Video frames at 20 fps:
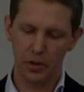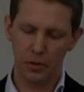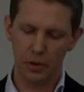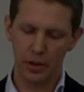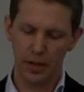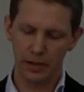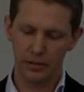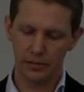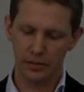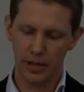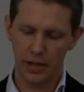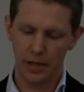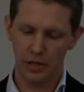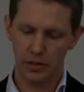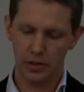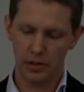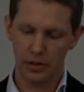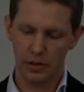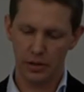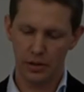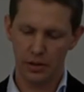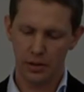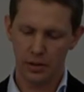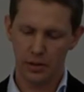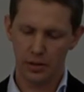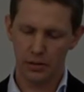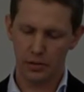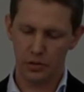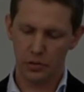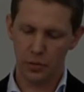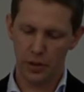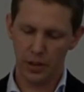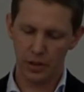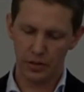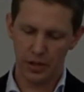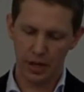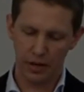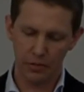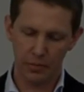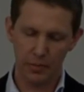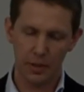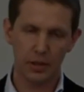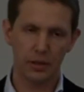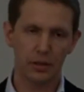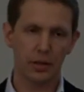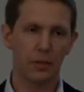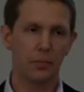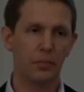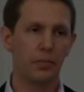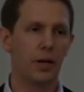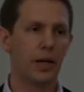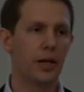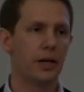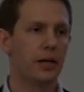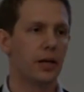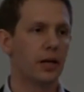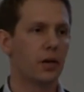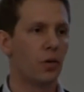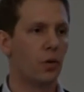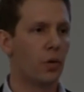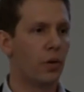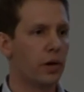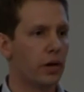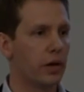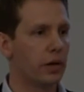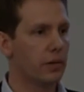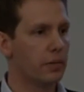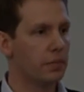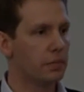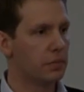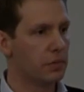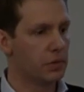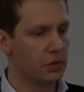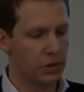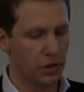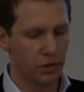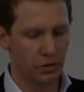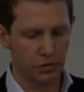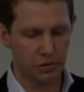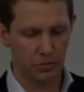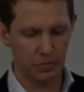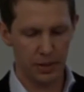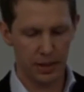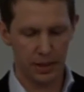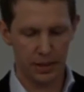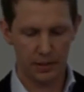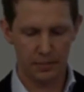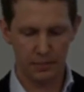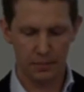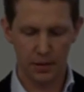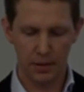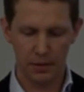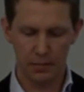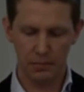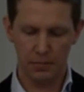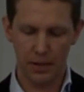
EBO legislation, the Swedish government can play the accordion, so to speak,